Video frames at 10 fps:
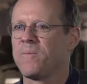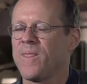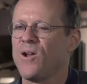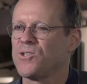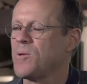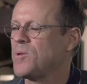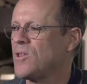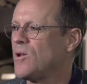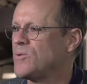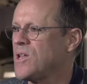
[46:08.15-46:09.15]
you know, something
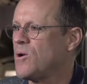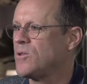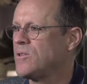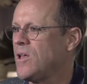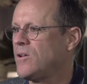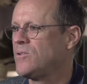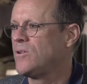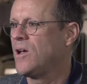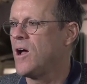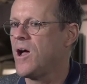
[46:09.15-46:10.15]
that
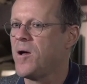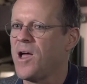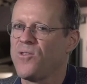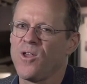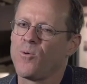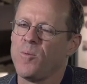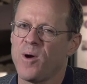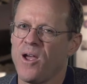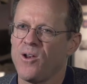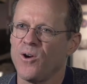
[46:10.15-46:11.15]
I think we
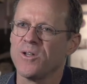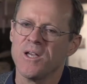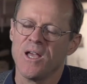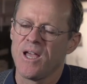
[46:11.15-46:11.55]
pioneered,